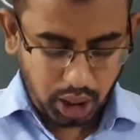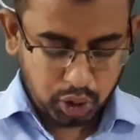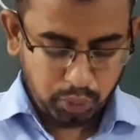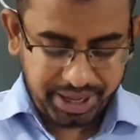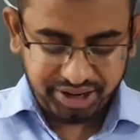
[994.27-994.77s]

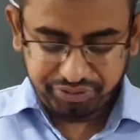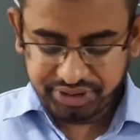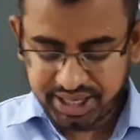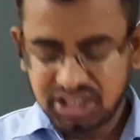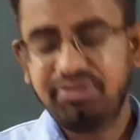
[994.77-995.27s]
To make
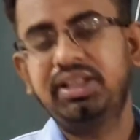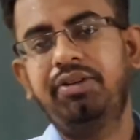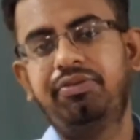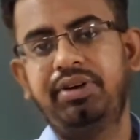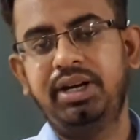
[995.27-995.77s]
friends with
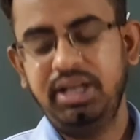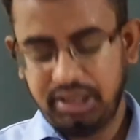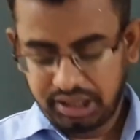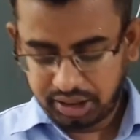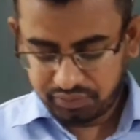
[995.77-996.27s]
the
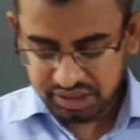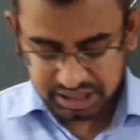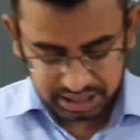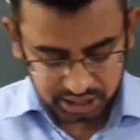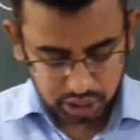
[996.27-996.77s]
wind, we
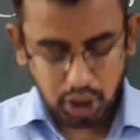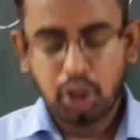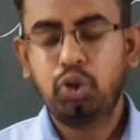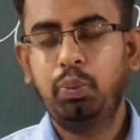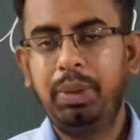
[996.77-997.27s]

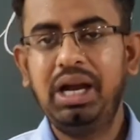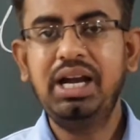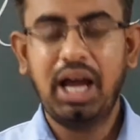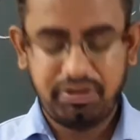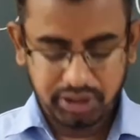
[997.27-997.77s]
need to
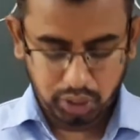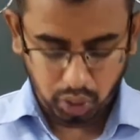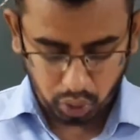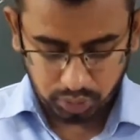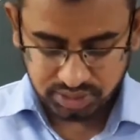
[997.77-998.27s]
build our
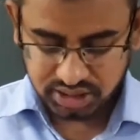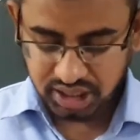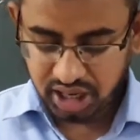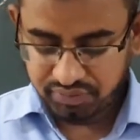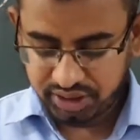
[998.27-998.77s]

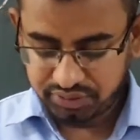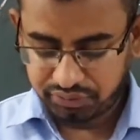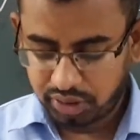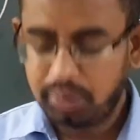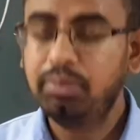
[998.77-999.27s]
homes with
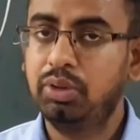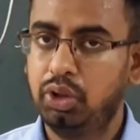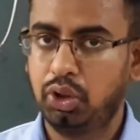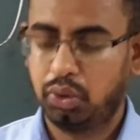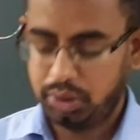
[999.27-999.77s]

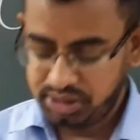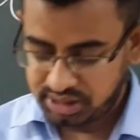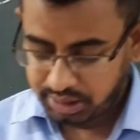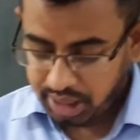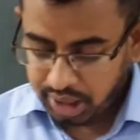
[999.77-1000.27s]
foam doors.
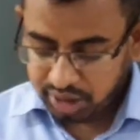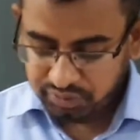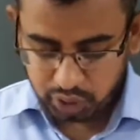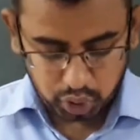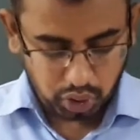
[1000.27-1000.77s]

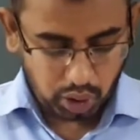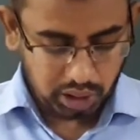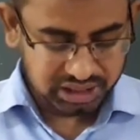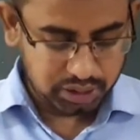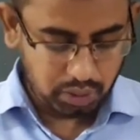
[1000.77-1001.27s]
We should
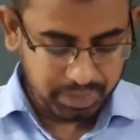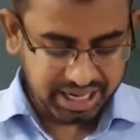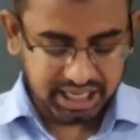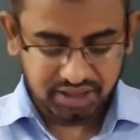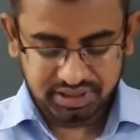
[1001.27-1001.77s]
also
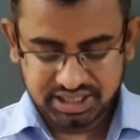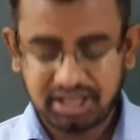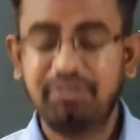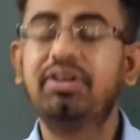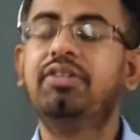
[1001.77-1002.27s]
make
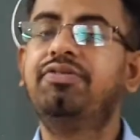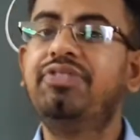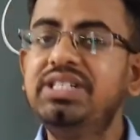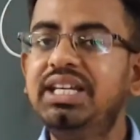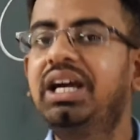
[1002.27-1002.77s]
ourselves
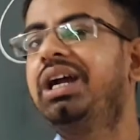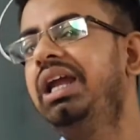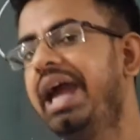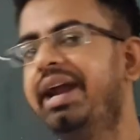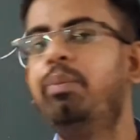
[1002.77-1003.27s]

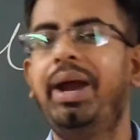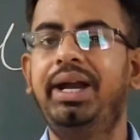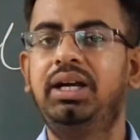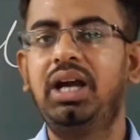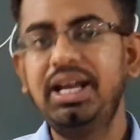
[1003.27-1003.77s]
physically and
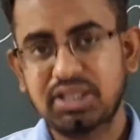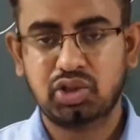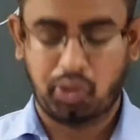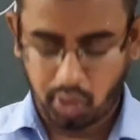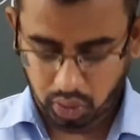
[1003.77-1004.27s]
mentally
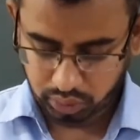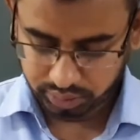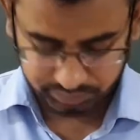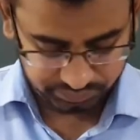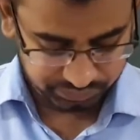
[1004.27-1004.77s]

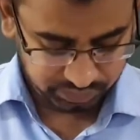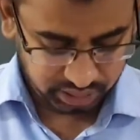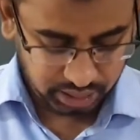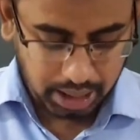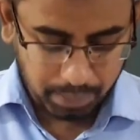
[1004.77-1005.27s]
strong
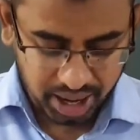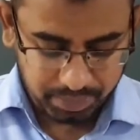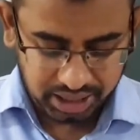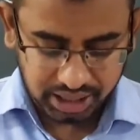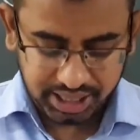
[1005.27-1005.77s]

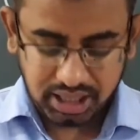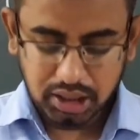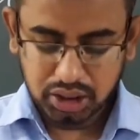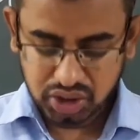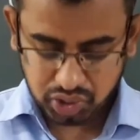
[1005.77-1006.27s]
by
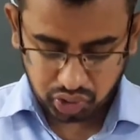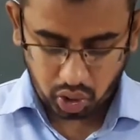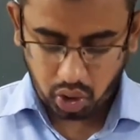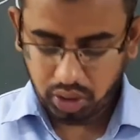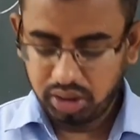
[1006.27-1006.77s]
building
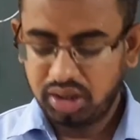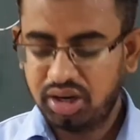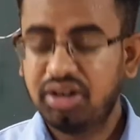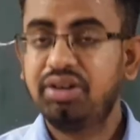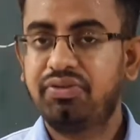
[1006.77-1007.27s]

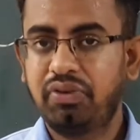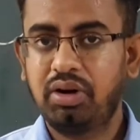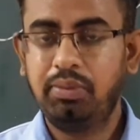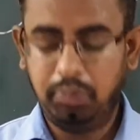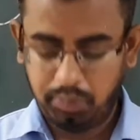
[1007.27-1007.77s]
strong
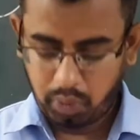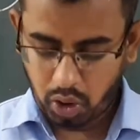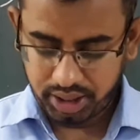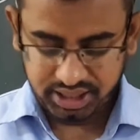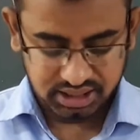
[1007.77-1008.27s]
foam
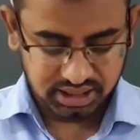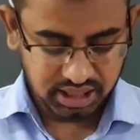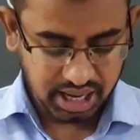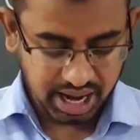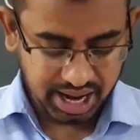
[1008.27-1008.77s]
bodies
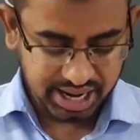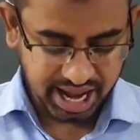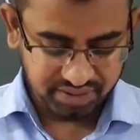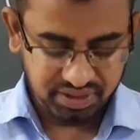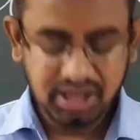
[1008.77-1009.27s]
and
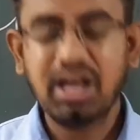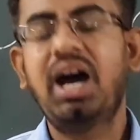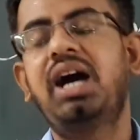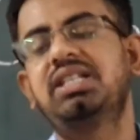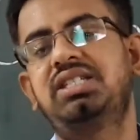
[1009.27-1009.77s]

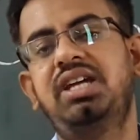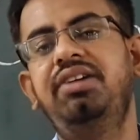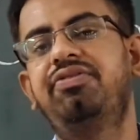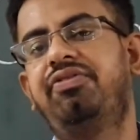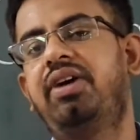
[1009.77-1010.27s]
having a
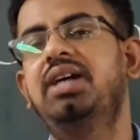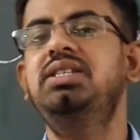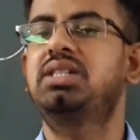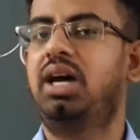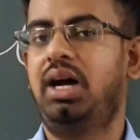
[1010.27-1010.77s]

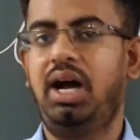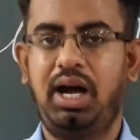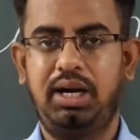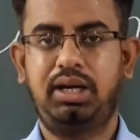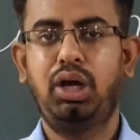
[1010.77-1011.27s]
steadfast
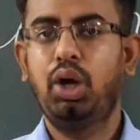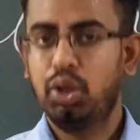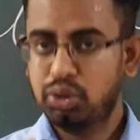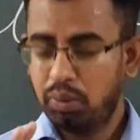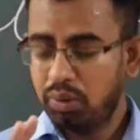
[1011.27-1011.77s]

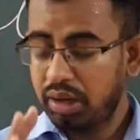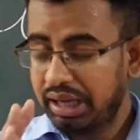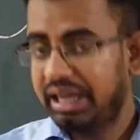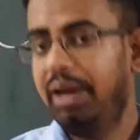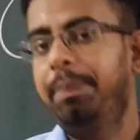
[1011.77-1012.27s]
heart.
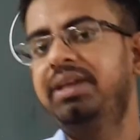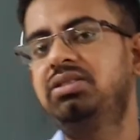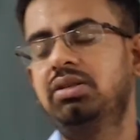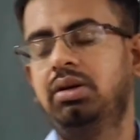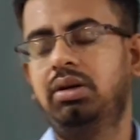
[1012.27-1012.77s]
So keep
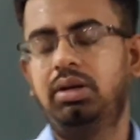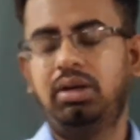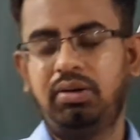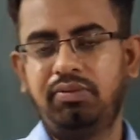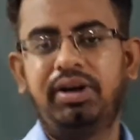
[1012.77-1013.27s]
it
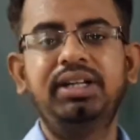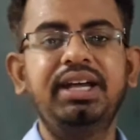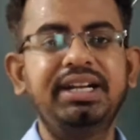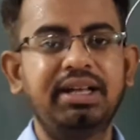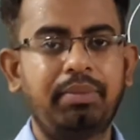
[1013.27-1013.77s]
one
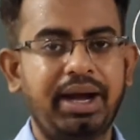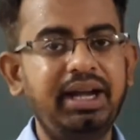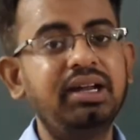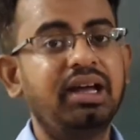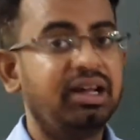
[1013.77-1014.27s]
thing in the
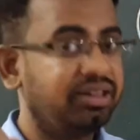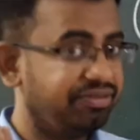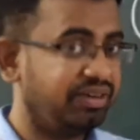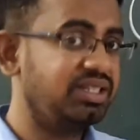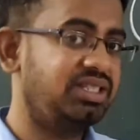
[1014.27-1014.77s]
mind. The
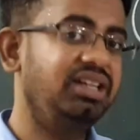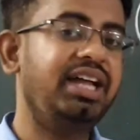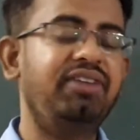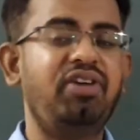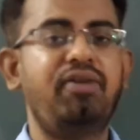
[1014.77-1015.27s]
first thing
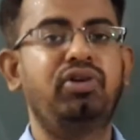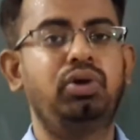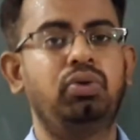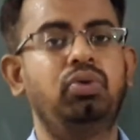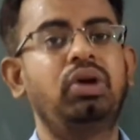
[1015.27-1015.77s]
that we have
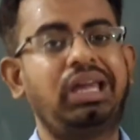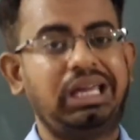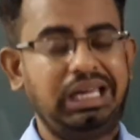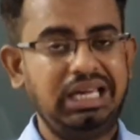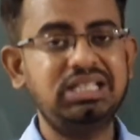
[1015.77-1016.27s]
to do
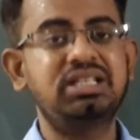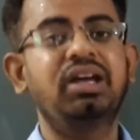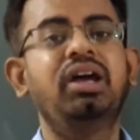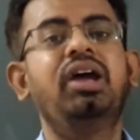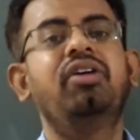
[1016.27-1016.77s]

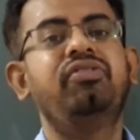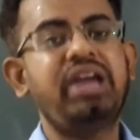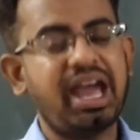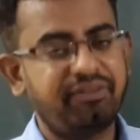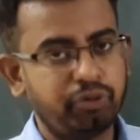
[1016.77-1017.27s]
is
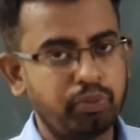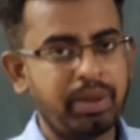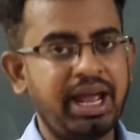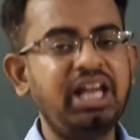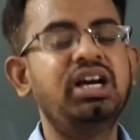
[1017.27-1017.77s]
we have to
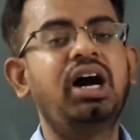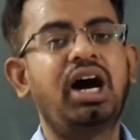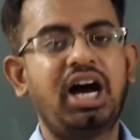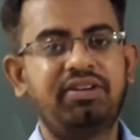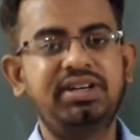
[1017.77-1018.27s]

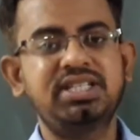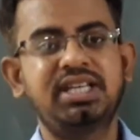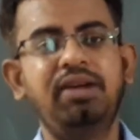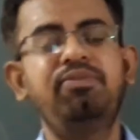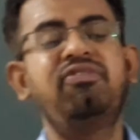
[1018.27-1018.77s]
make
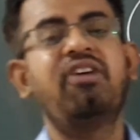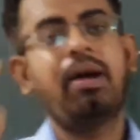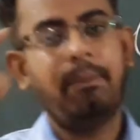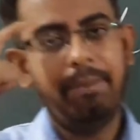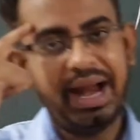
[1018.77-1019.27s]
ourselves
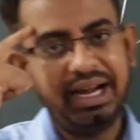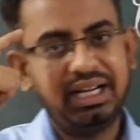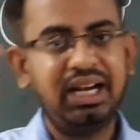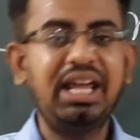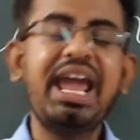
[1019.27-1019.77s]

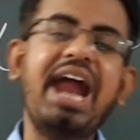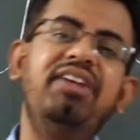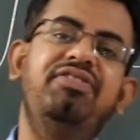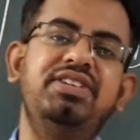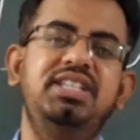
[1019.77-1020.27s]
mentally
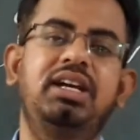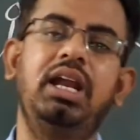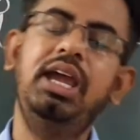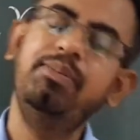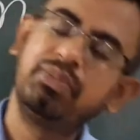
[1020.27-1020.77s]
and
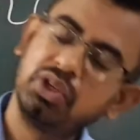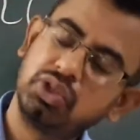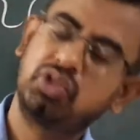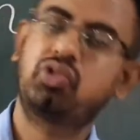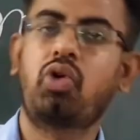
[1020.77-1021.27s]
physically
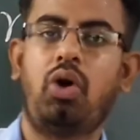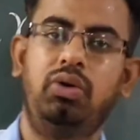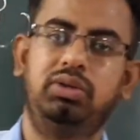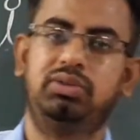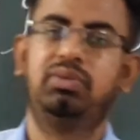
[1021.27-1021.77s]

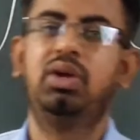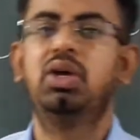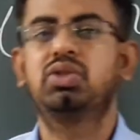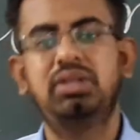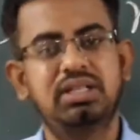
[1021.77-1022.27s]
strong.
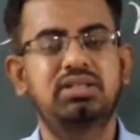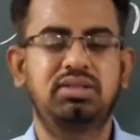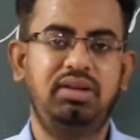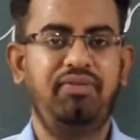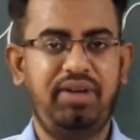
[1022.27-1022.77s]
So this
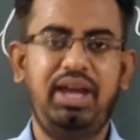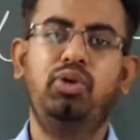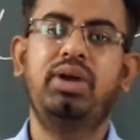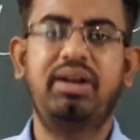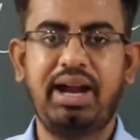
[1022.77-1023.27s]

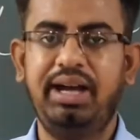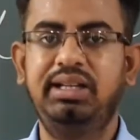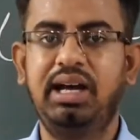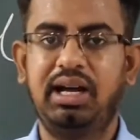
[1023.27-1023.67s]
way you can write the